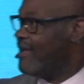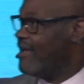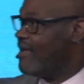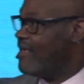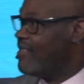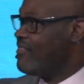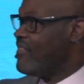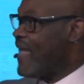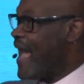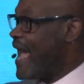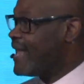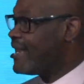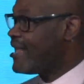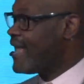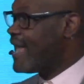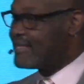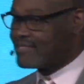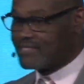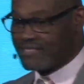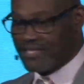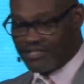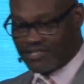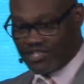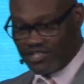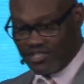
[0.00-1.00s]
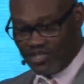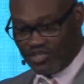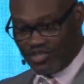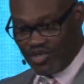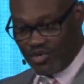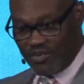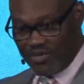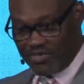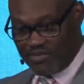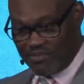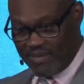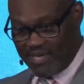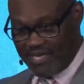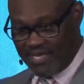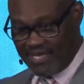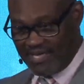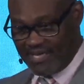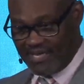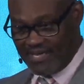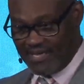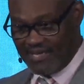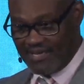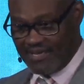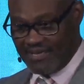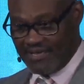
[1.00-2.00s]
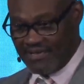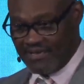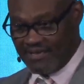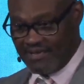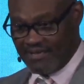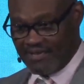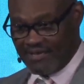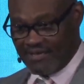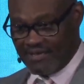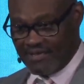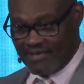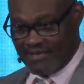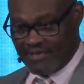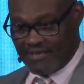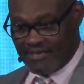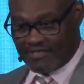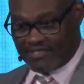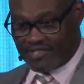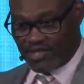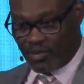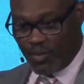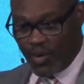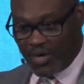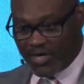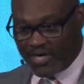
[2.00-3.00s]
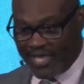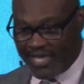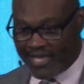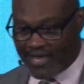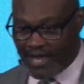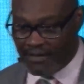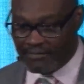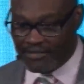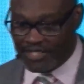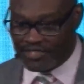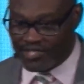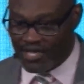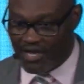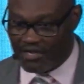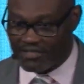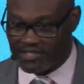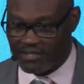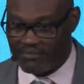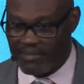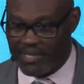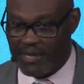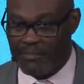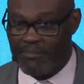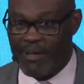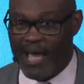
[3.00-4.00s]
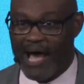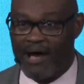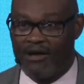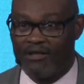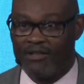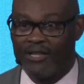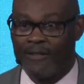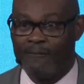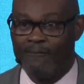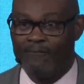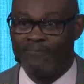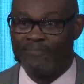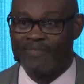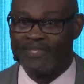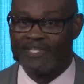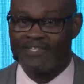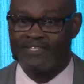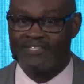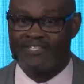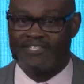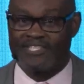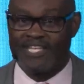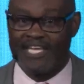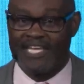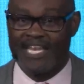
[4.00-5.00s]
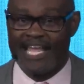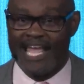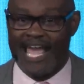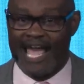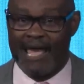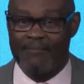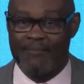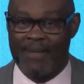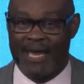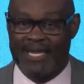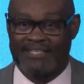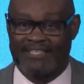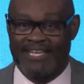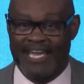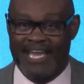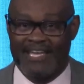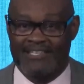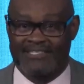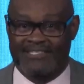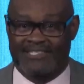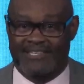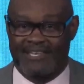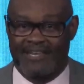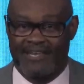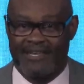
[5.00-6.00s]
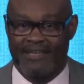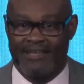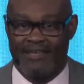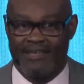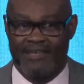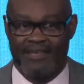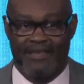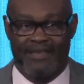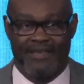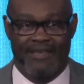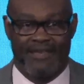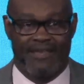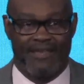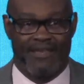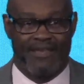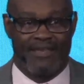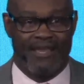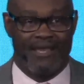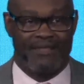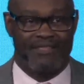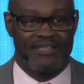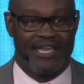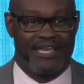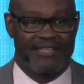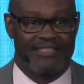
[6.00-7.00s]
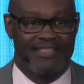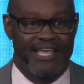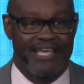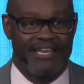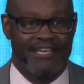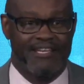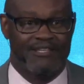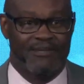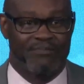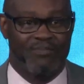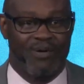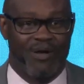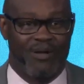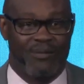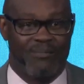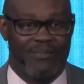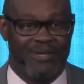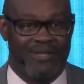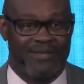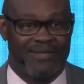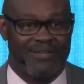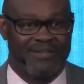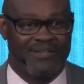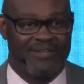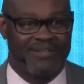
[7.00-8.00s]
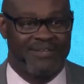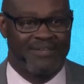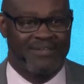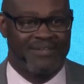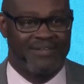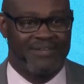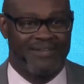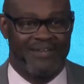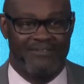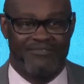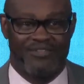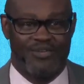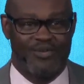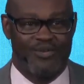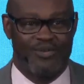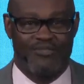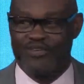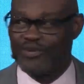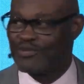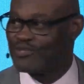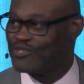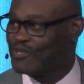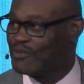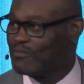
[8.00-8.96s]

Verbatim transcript: That has nothing to do with me. So what did he come to talk to me about? Sitting at my desk at the athletic department of the University of